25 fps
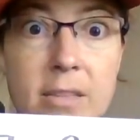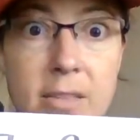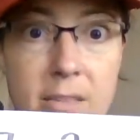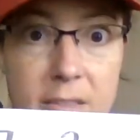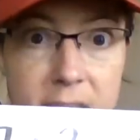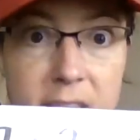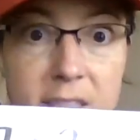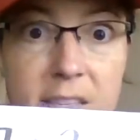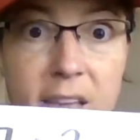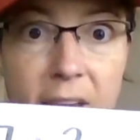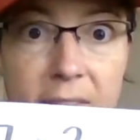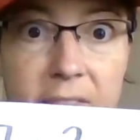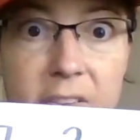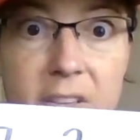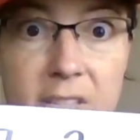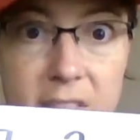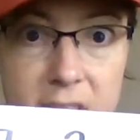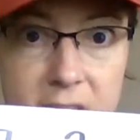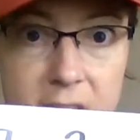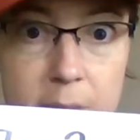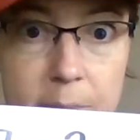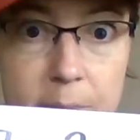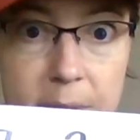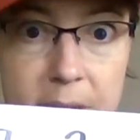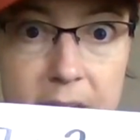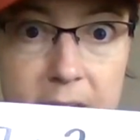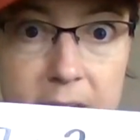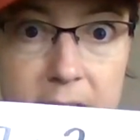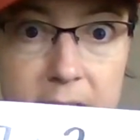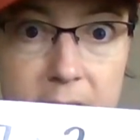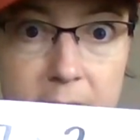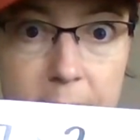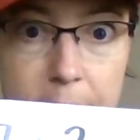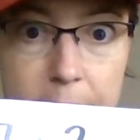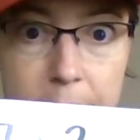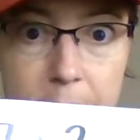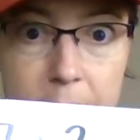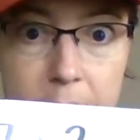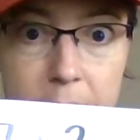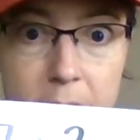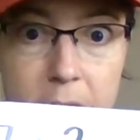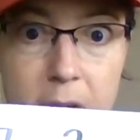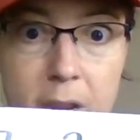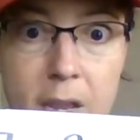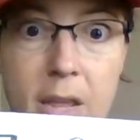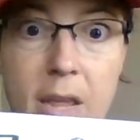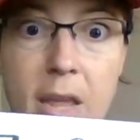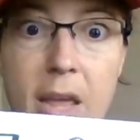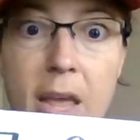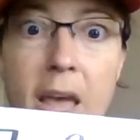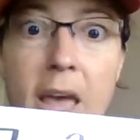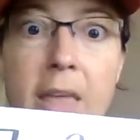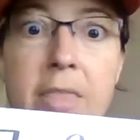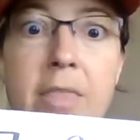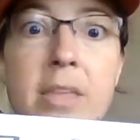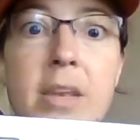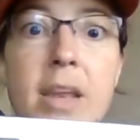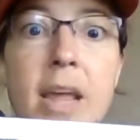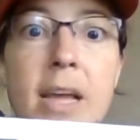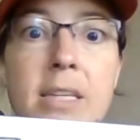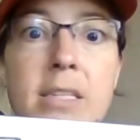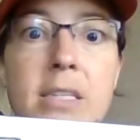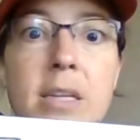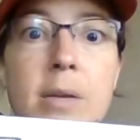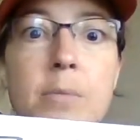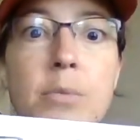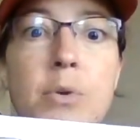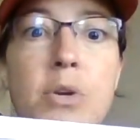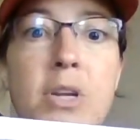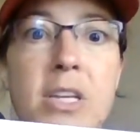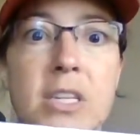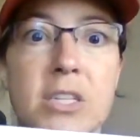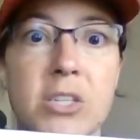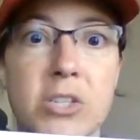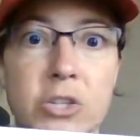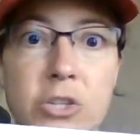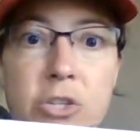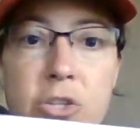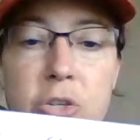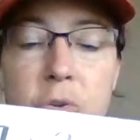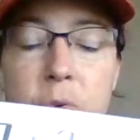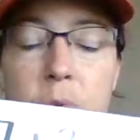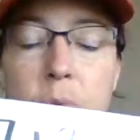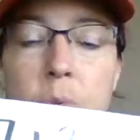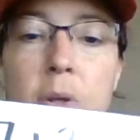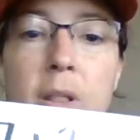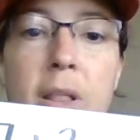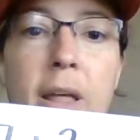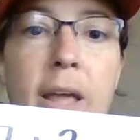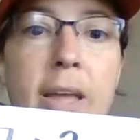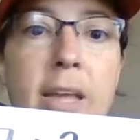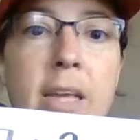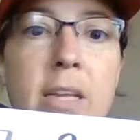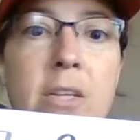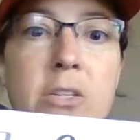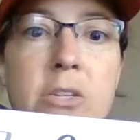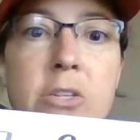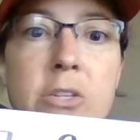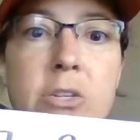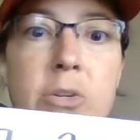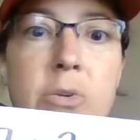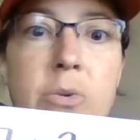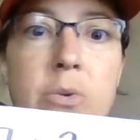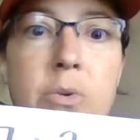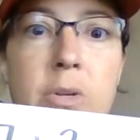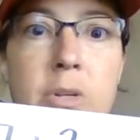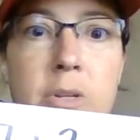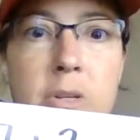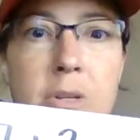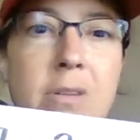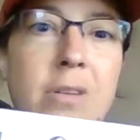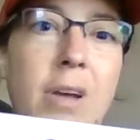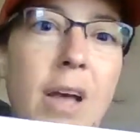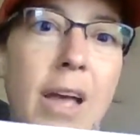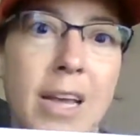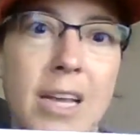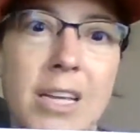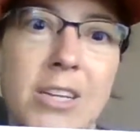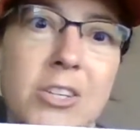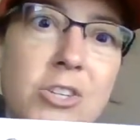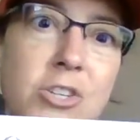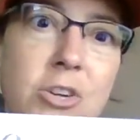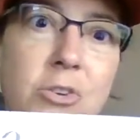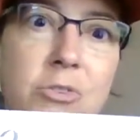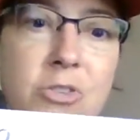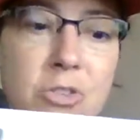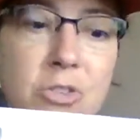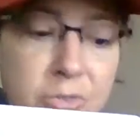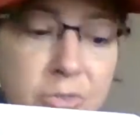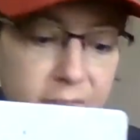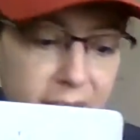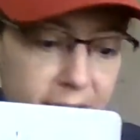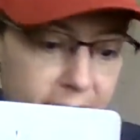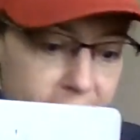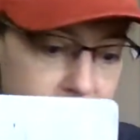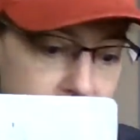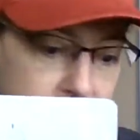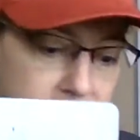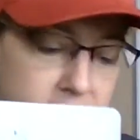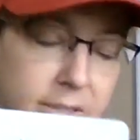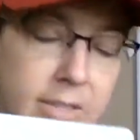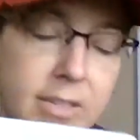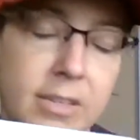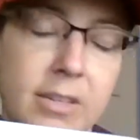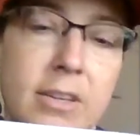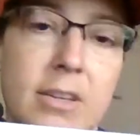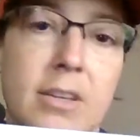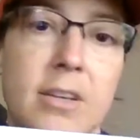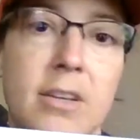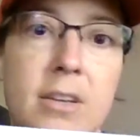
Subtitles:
7's the biggest number. And the next number is 2. Well, I can show 2 fingers.